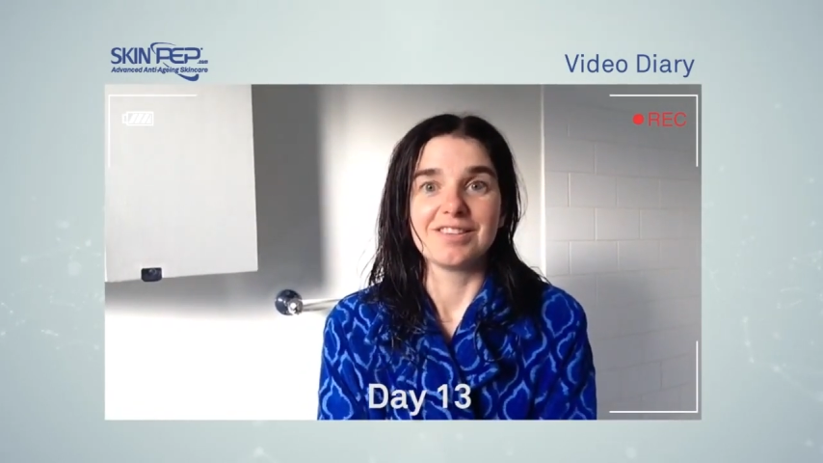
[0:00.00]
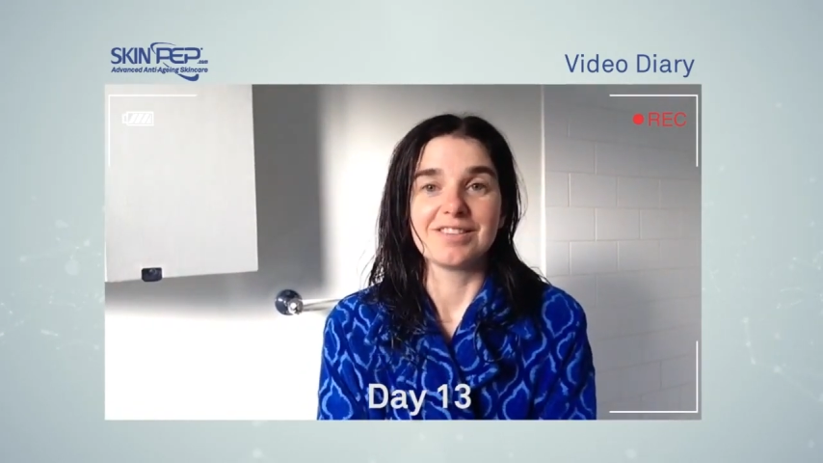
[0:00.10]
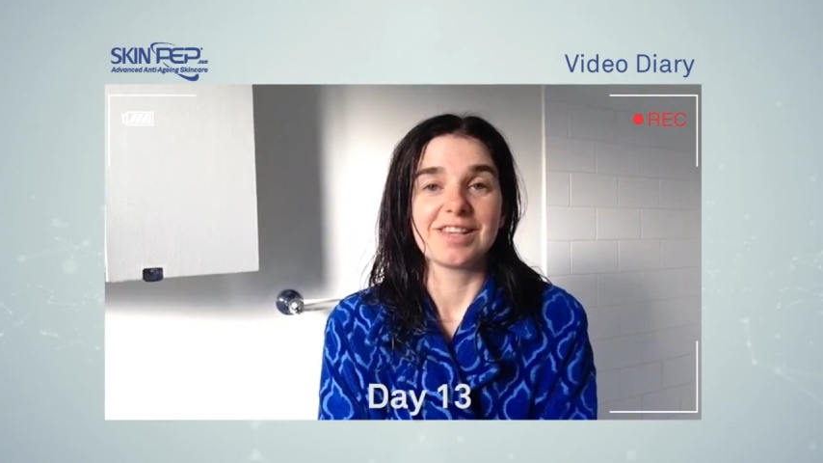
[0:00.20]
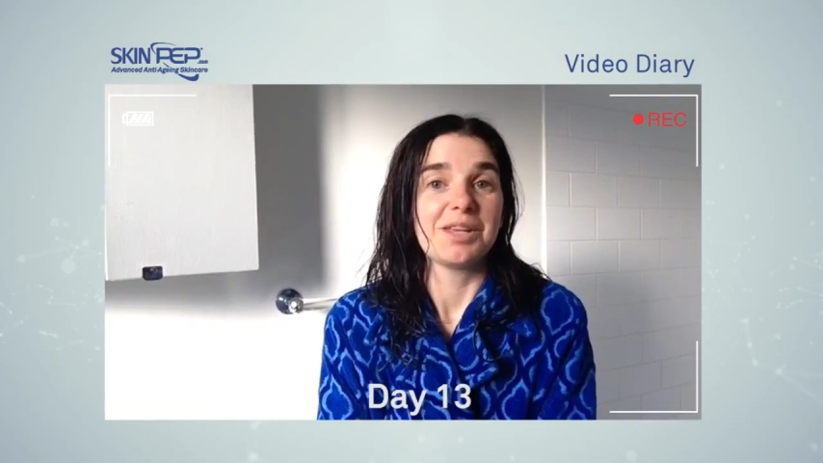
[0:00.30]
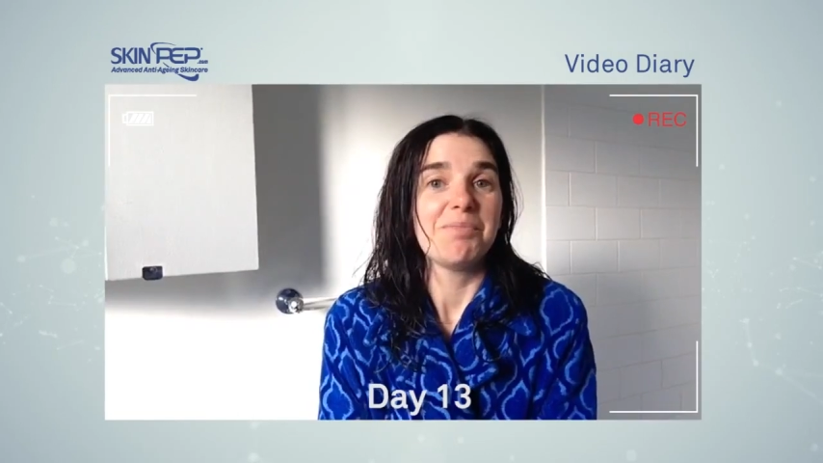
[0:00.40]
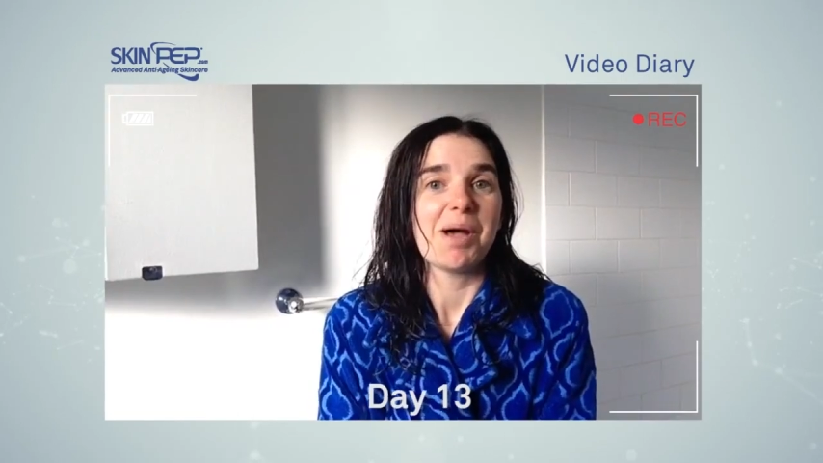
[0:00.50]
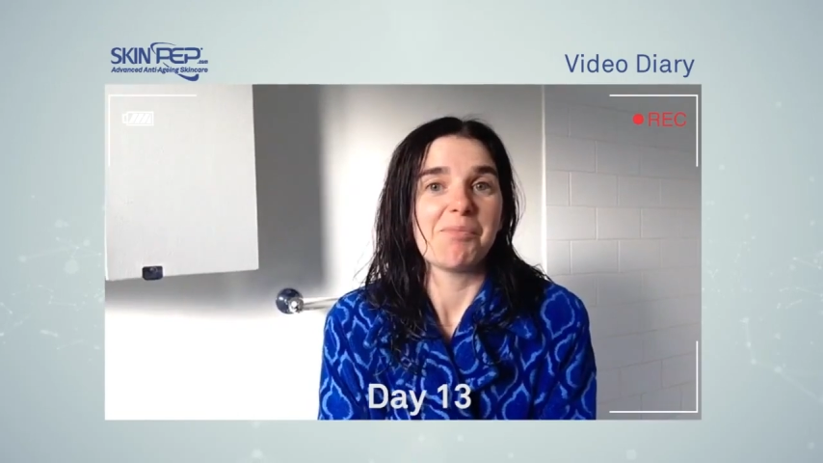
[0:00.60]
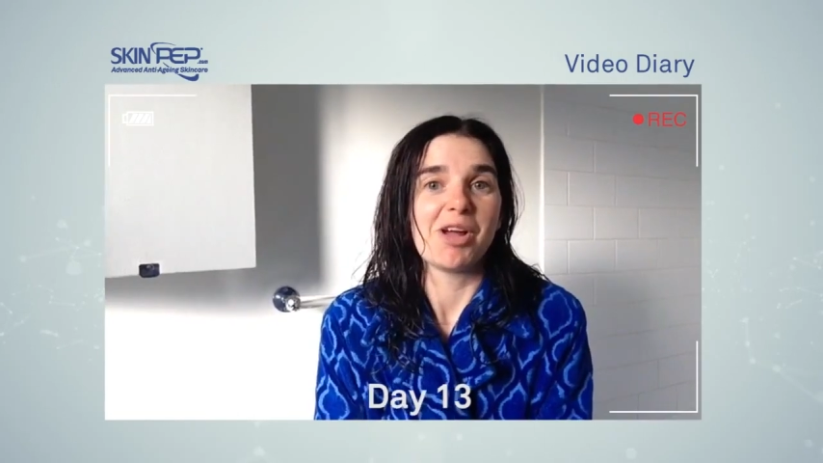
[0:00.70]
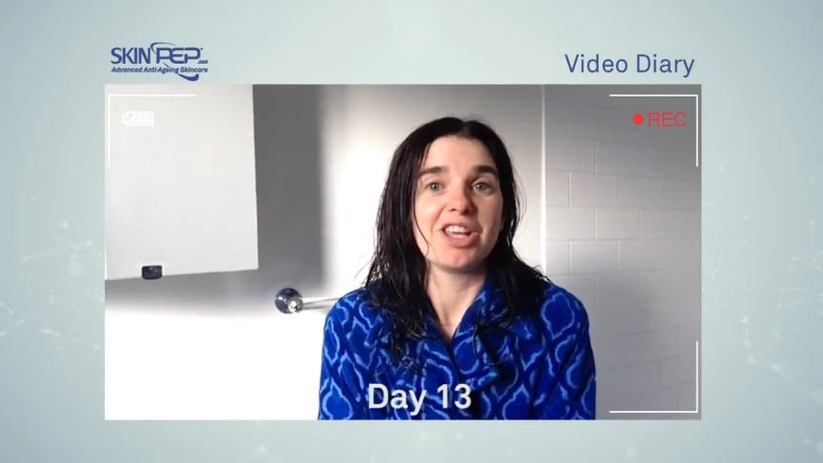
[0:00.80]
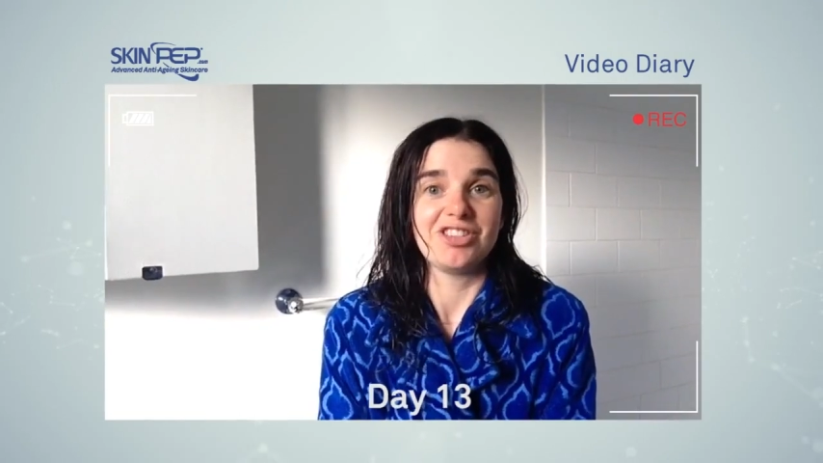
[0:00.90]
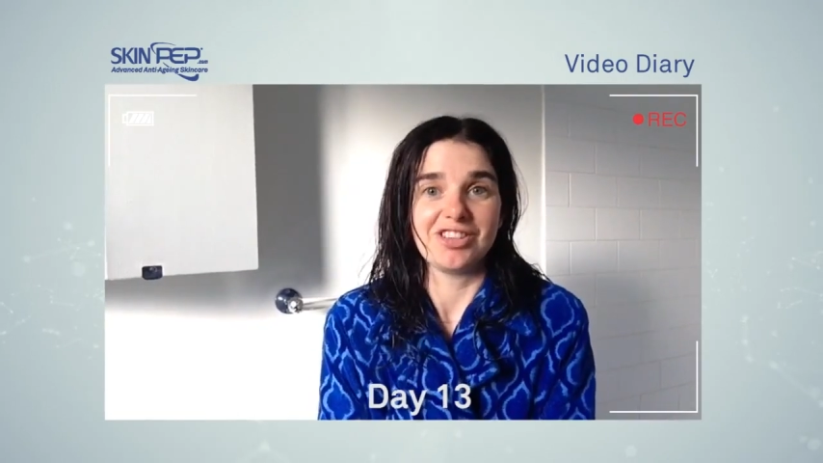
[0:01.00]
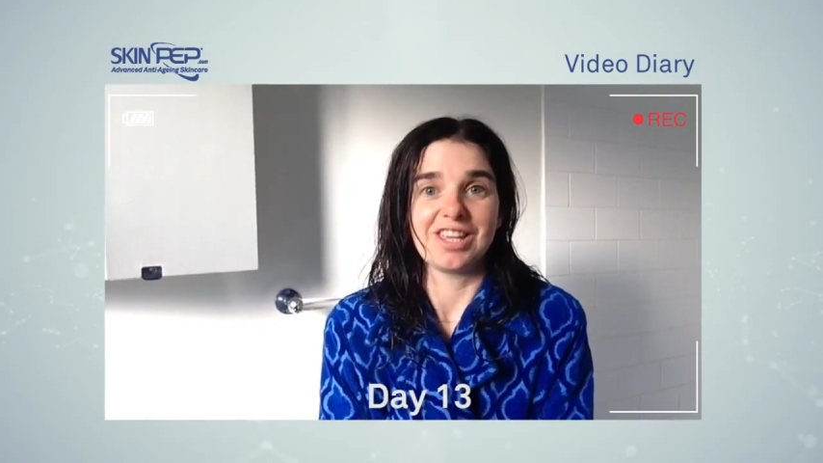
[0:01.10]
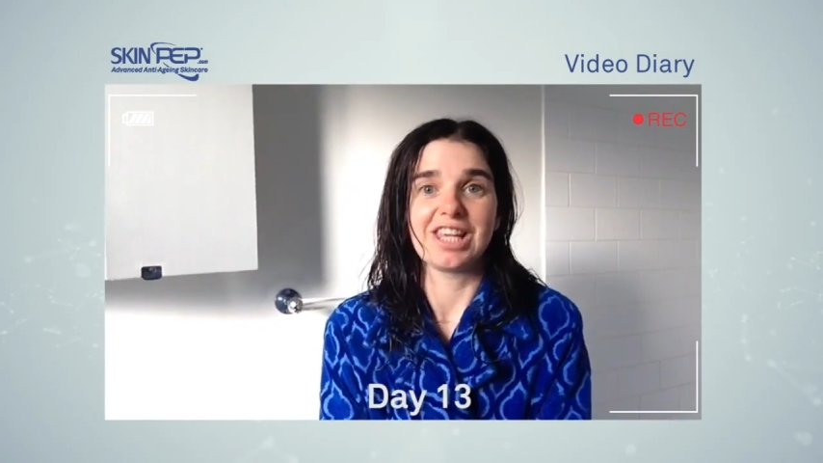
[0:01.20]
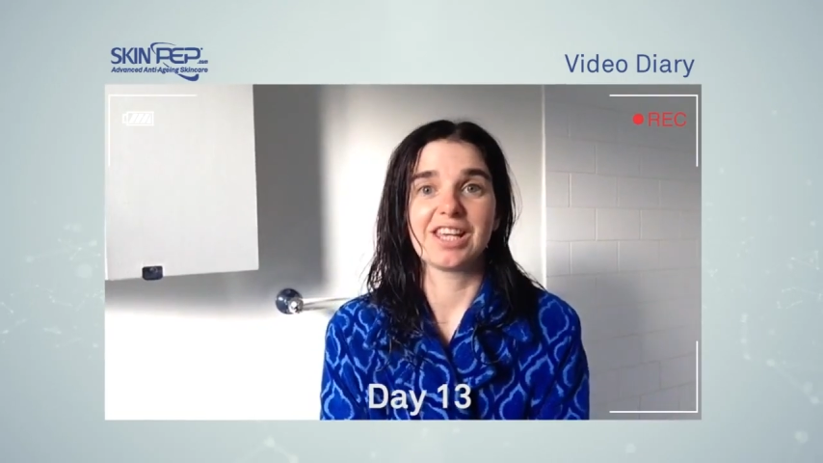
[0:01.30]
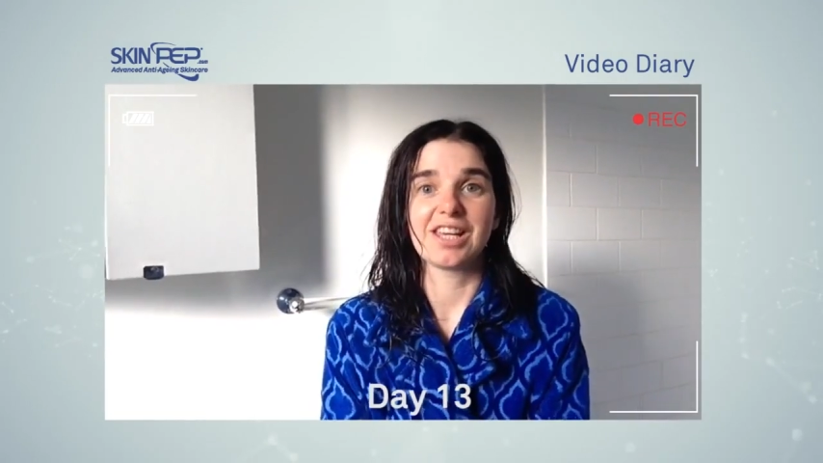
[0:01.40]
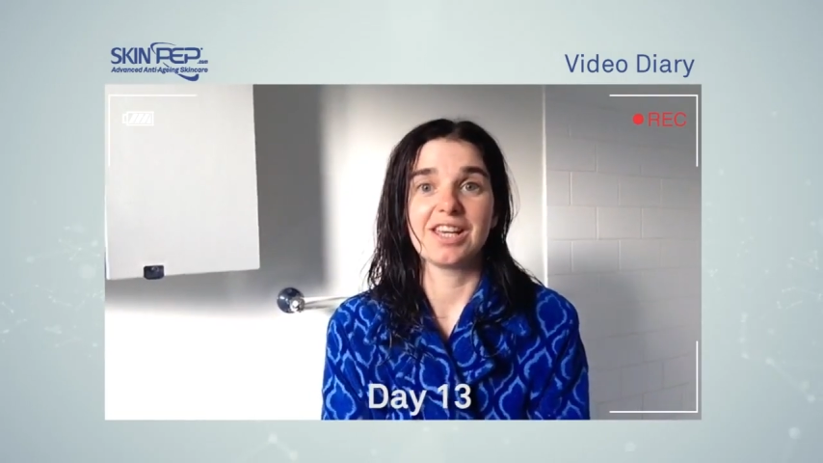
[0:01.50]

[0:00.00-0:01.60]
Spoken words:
SkinPep range, I think,